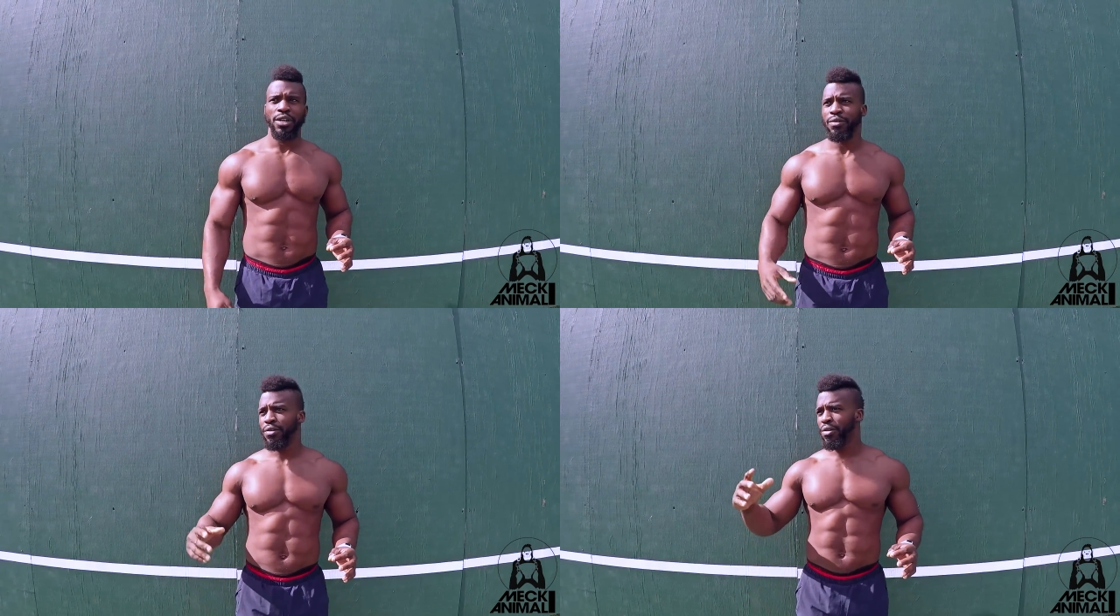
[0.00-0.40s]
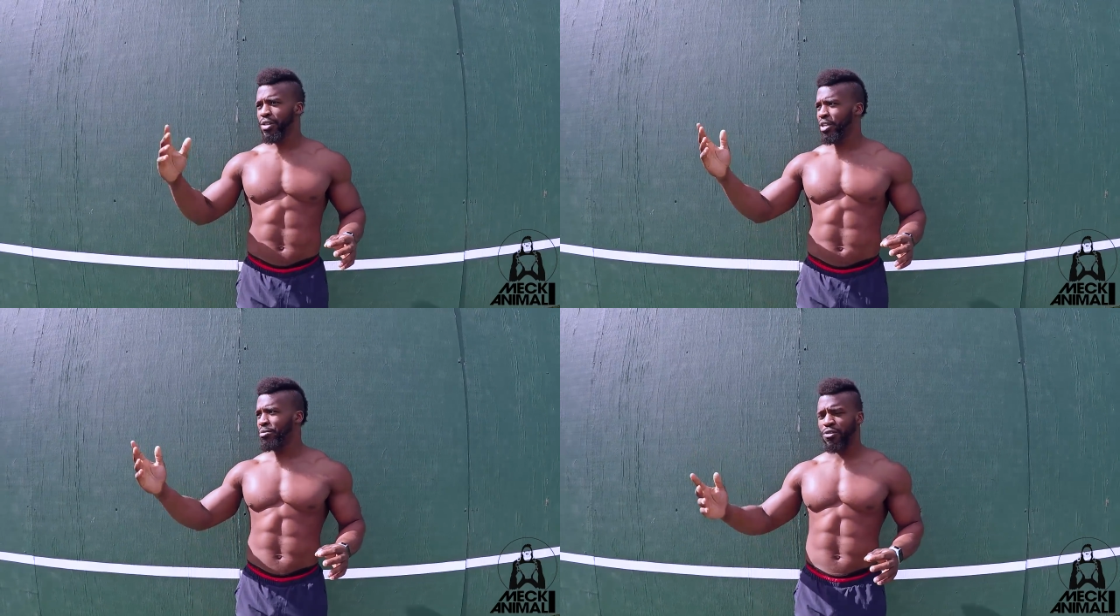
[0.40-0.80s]
Of
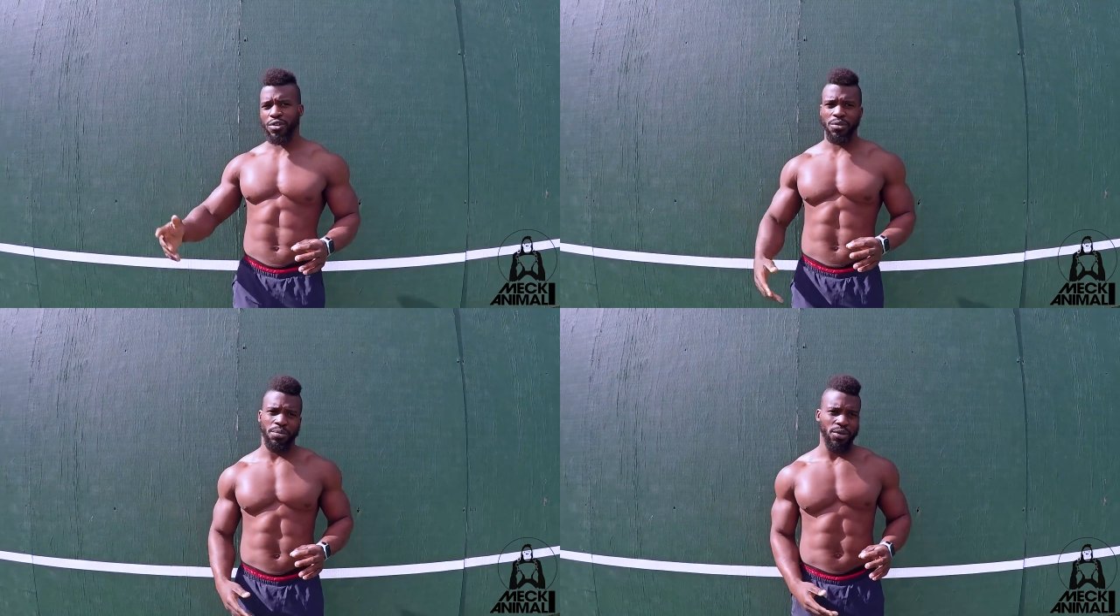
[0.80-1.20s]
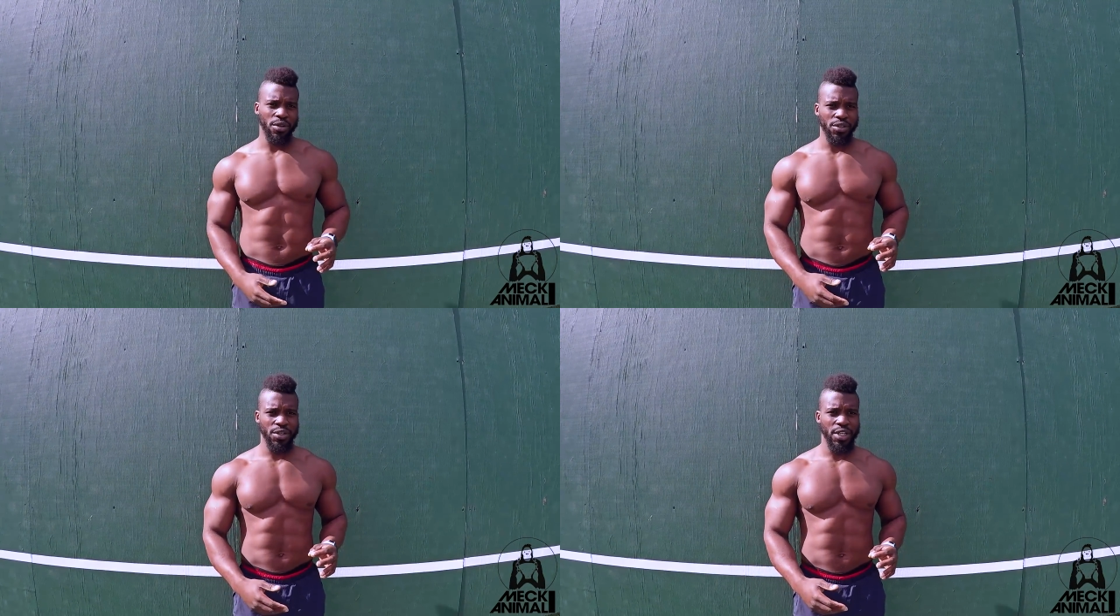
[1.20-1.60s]
course, I'm around the
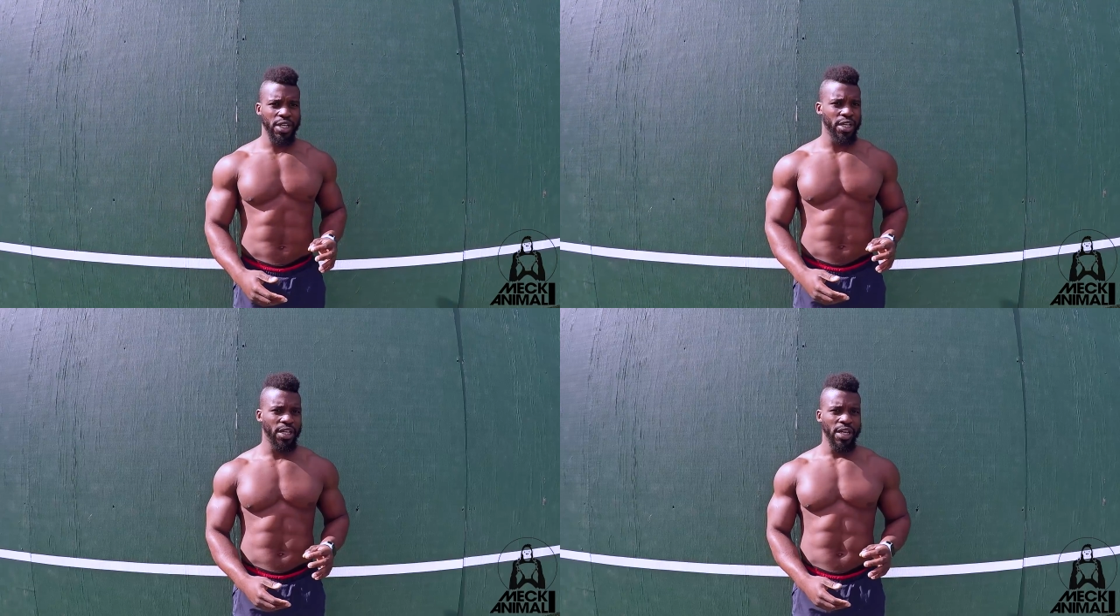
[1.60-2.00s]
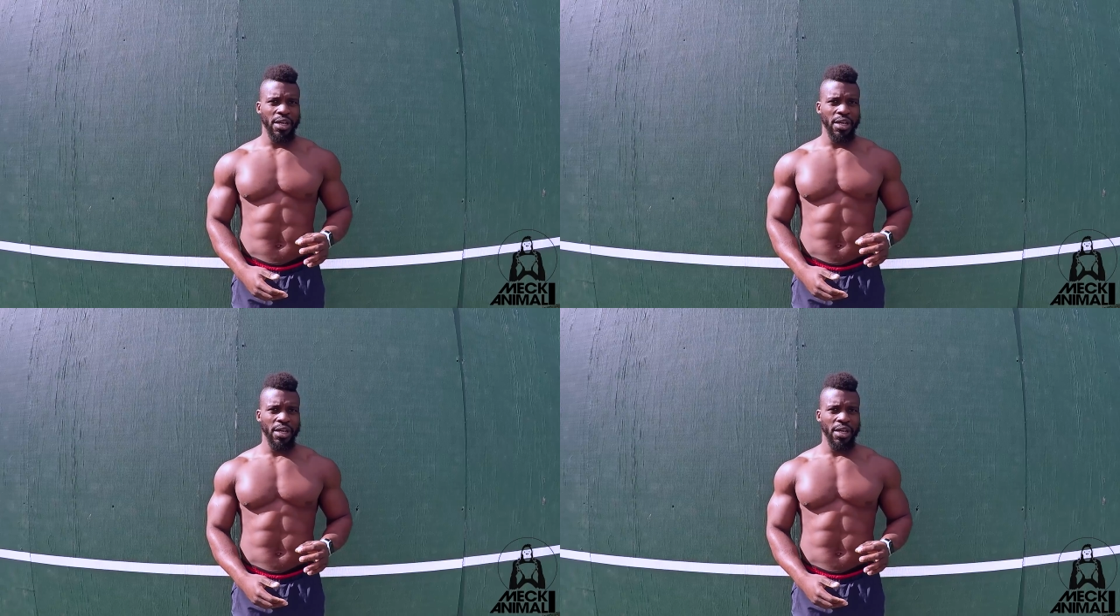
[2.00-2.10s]
park today.